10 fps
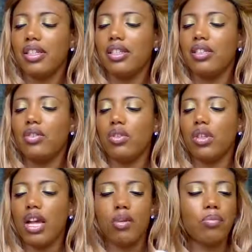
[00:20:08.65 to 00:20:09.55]
do
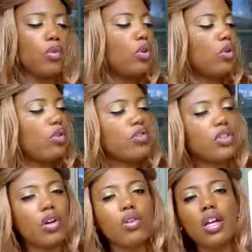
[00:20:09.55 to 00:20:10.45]
that or move.
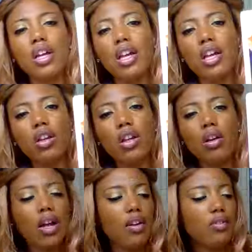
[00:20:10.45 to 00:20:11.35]
So you
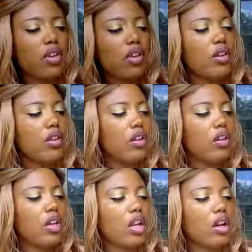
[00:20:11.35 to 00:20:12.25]
don't have to,
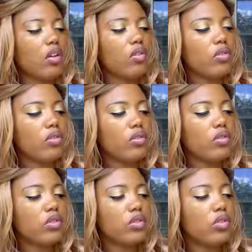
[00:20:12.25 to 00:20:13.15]
you know,
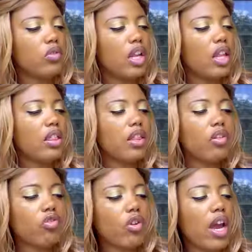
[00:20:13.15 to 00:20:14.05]
do anything
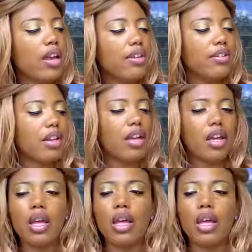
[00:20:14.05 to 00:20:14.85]
drastic.